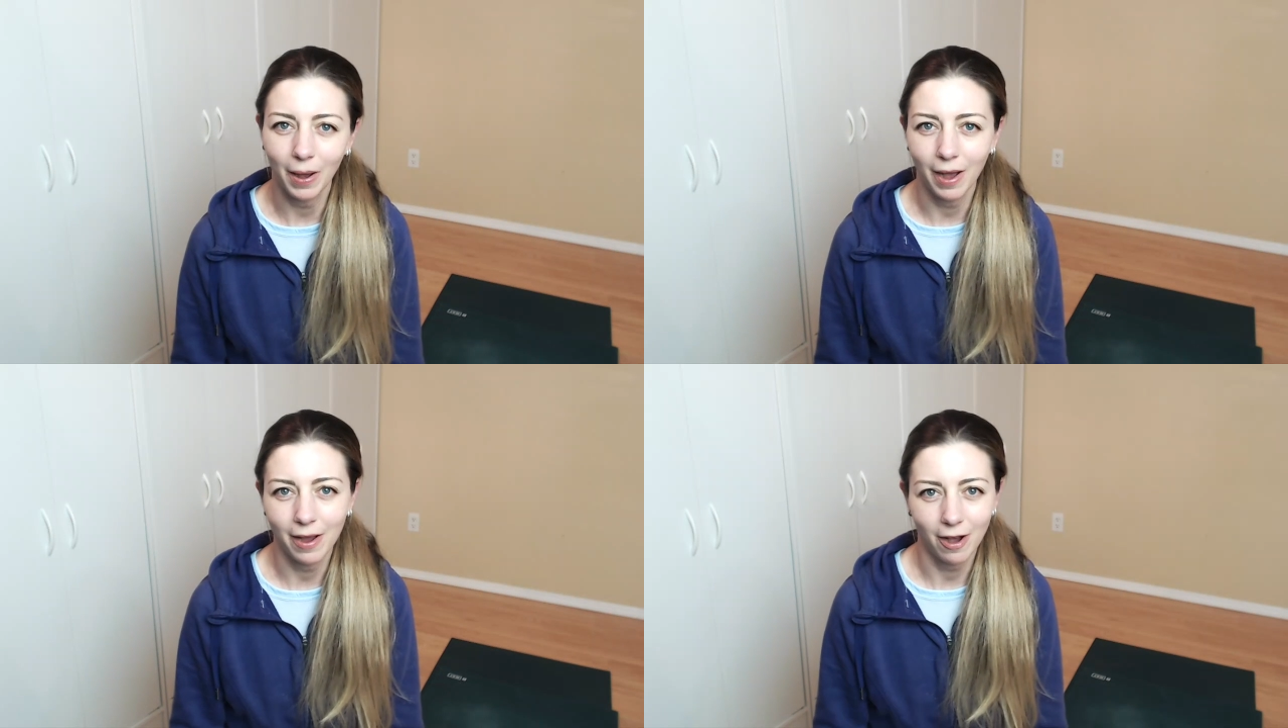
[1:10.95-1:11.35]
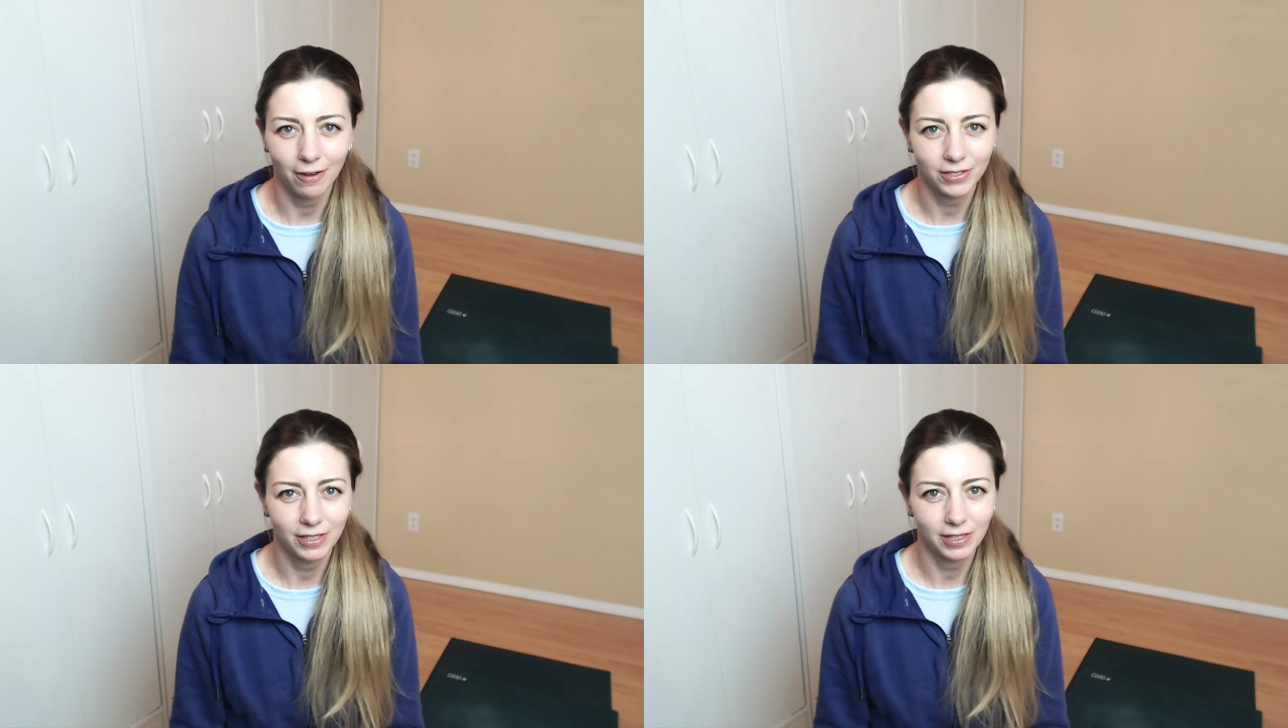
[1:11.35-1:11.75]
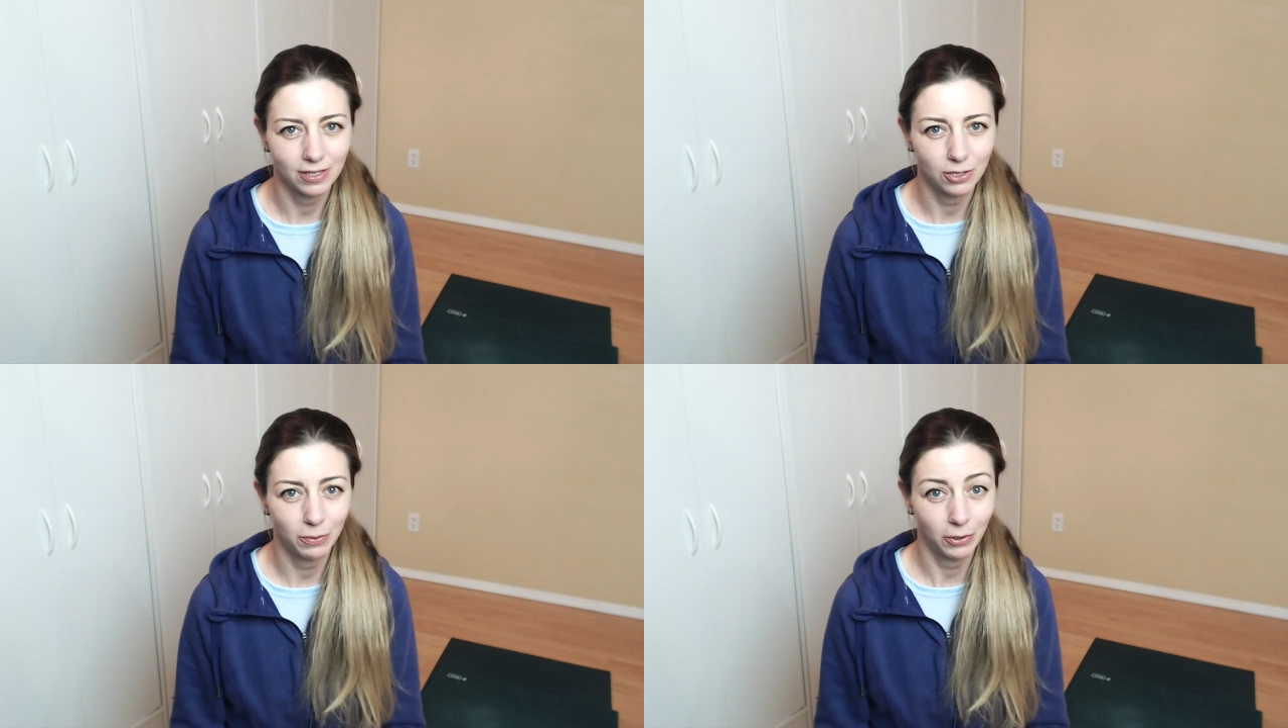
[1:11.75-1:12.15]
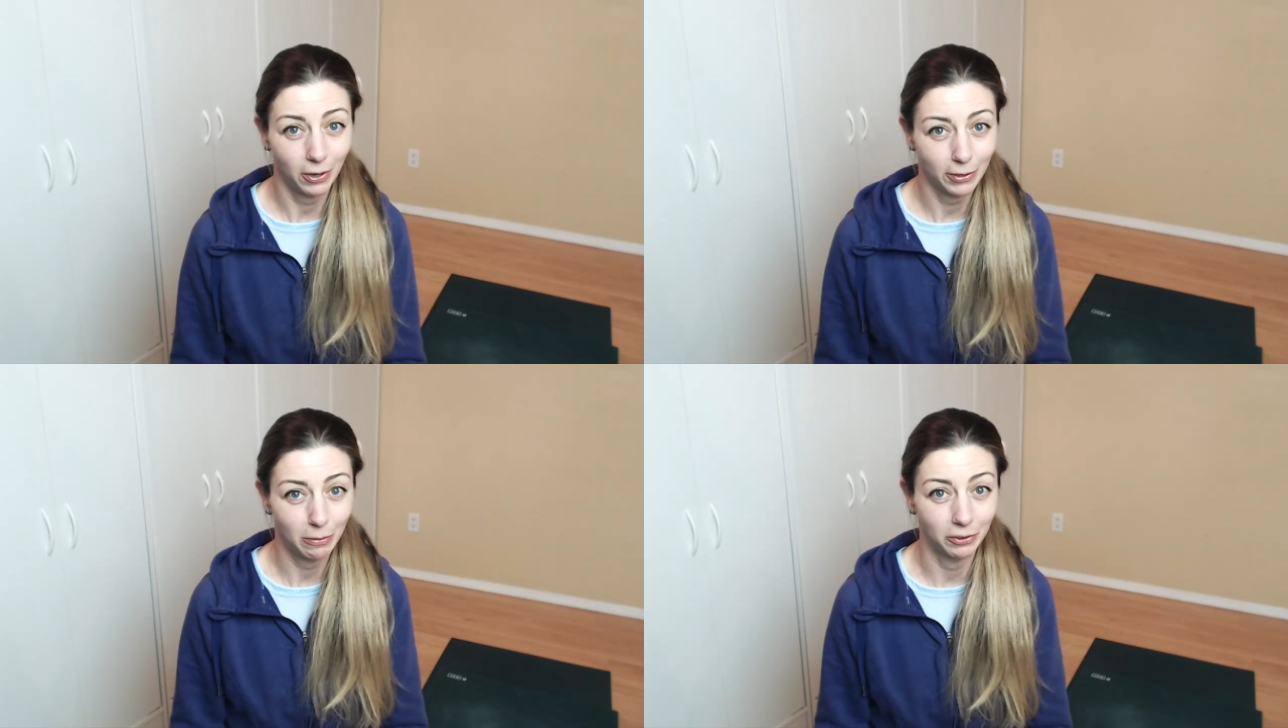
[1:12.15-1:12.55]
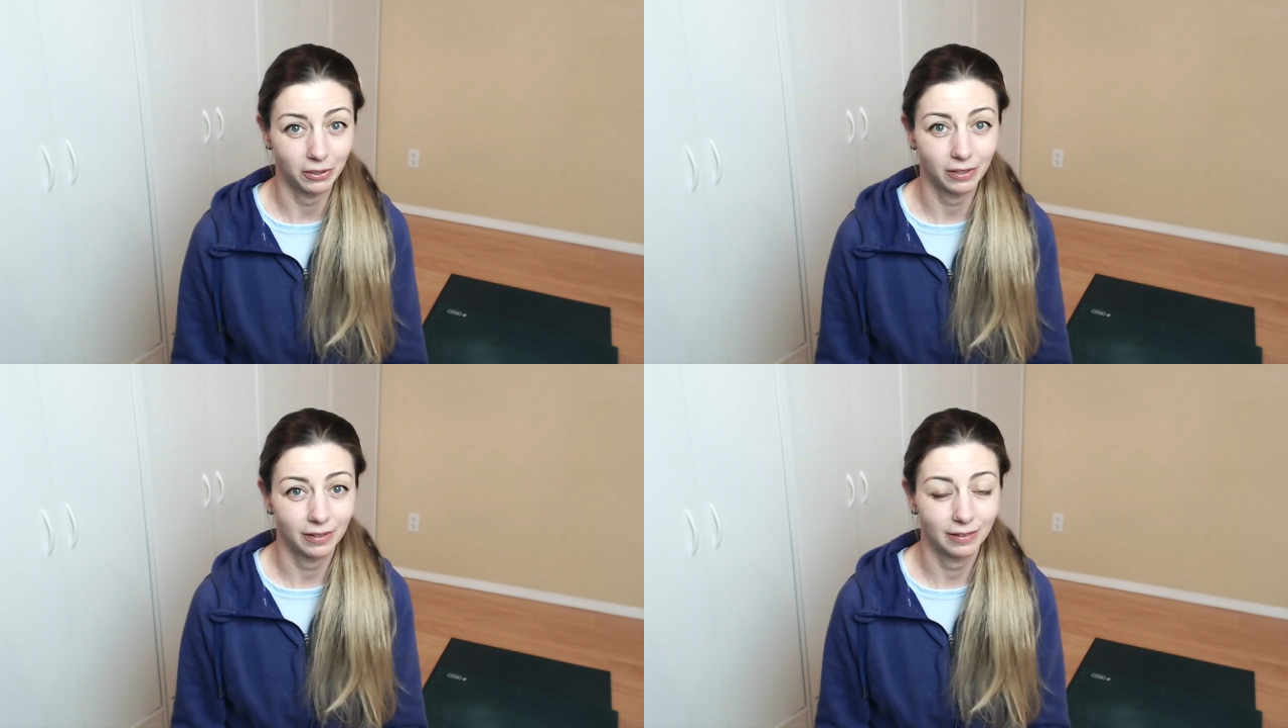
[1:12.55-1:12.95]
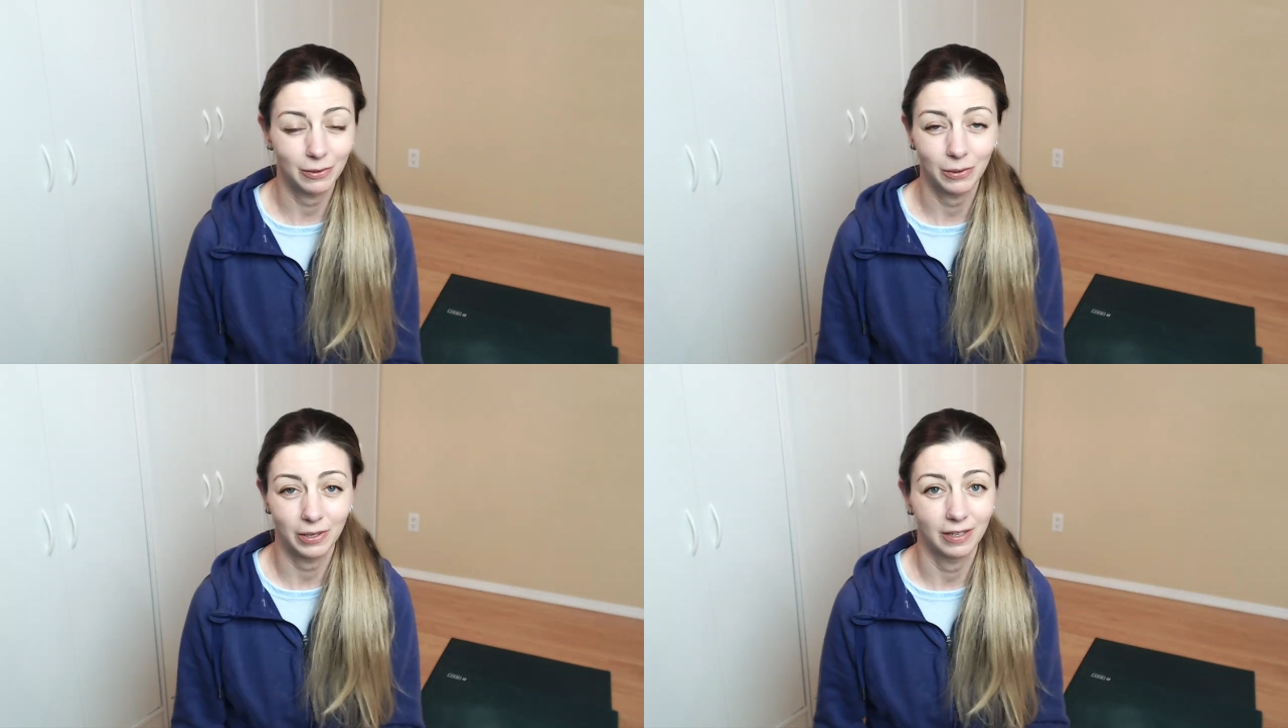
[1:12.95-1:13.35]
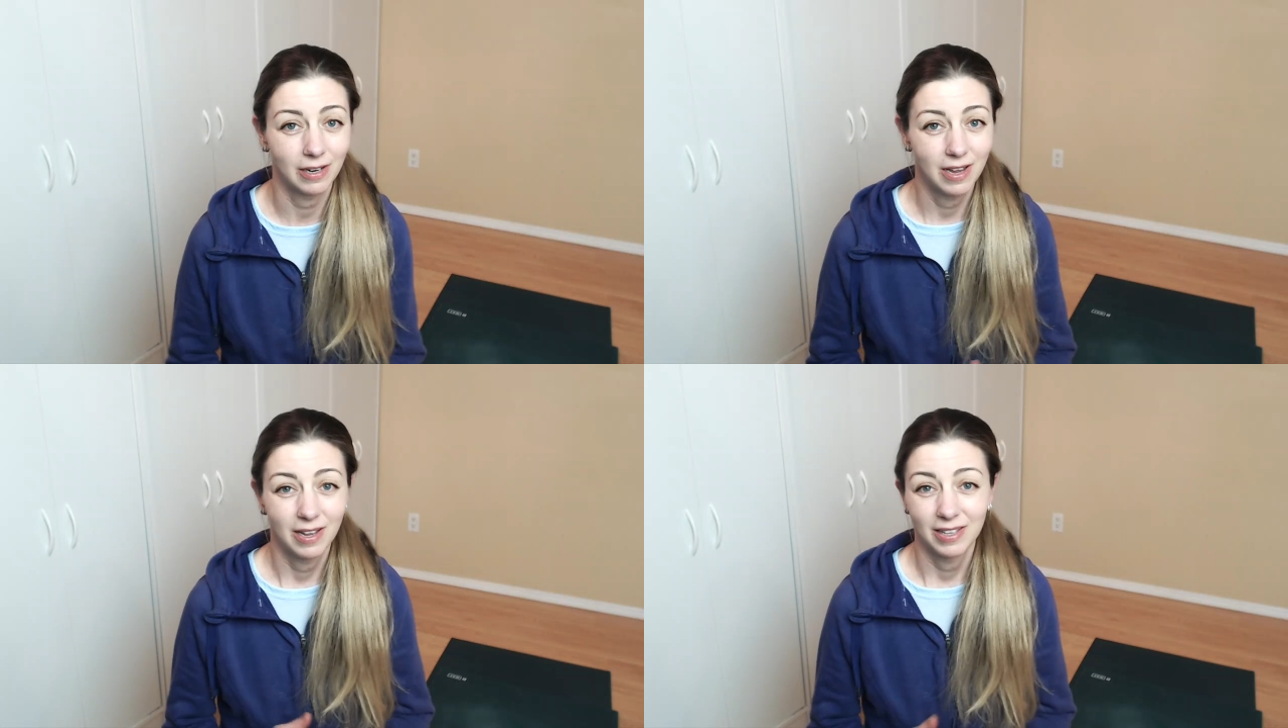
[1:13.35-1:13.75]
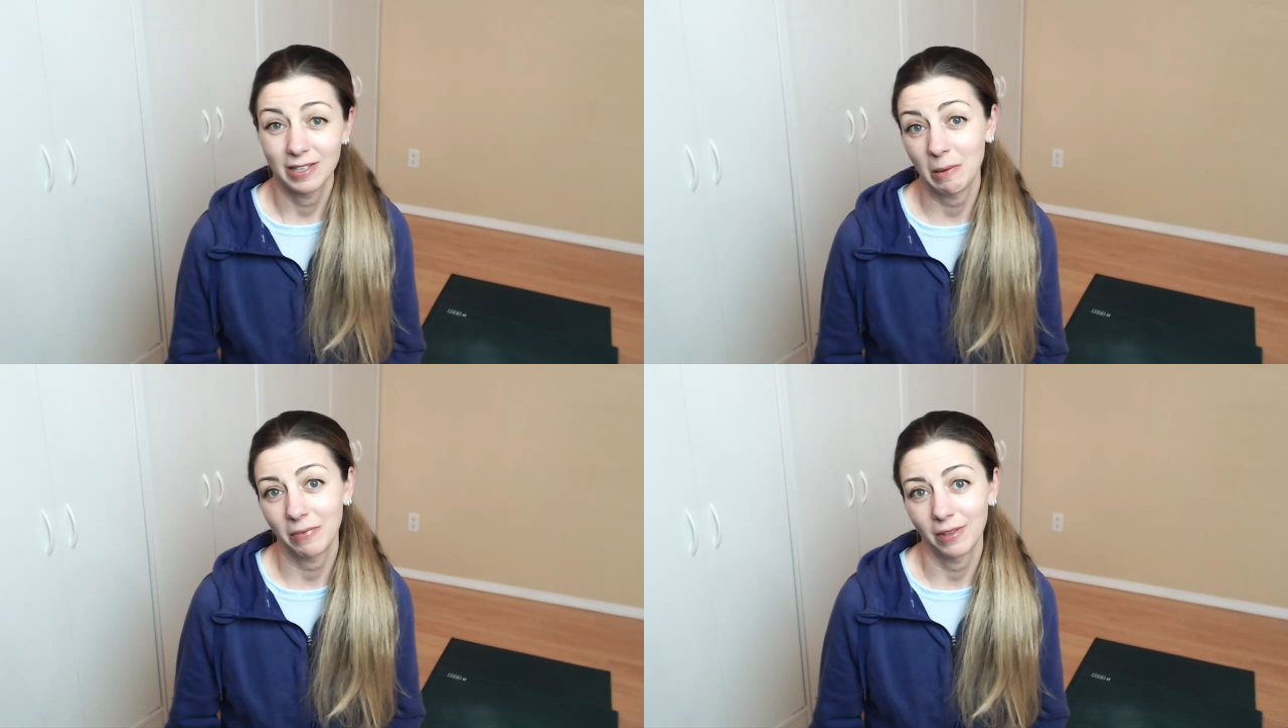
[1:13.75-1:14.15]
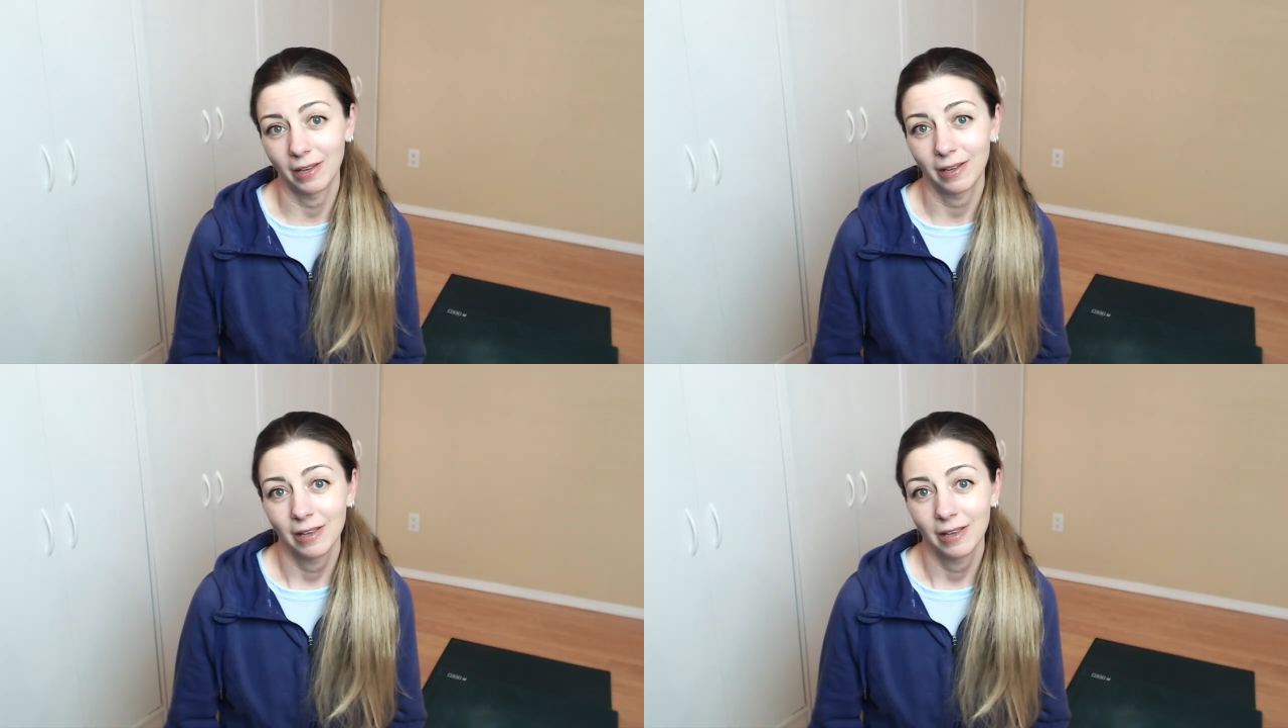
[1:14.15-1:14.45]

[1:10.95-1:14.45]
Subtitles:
I often listen to an audiobook or something